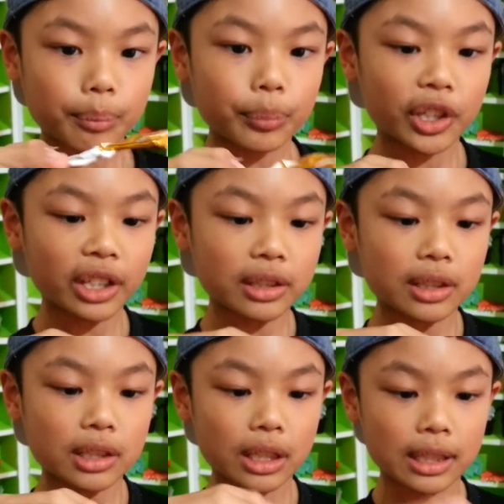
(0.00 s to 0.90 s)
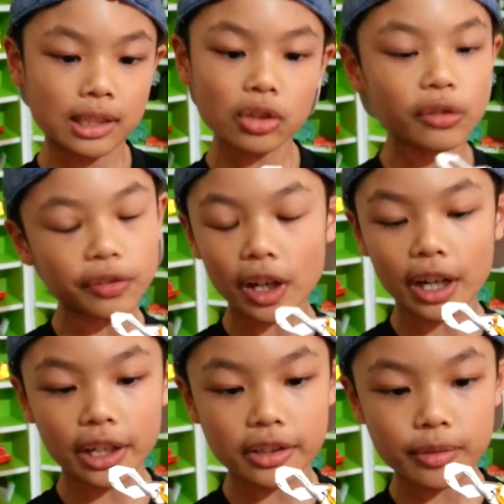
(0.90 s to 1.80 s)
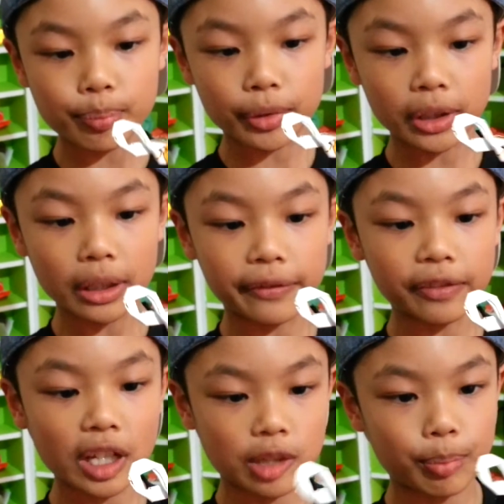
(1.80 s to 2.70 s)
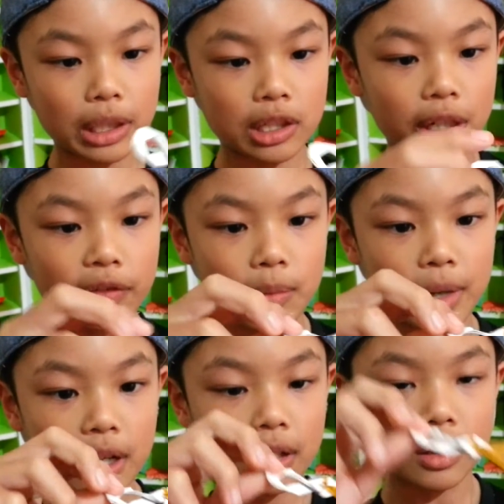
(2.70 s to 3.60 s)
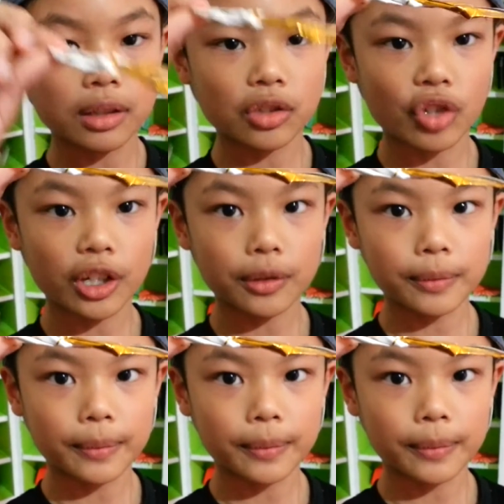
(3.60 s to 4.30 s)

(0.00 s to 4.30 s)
But it still flies, but it flies better if you make it straight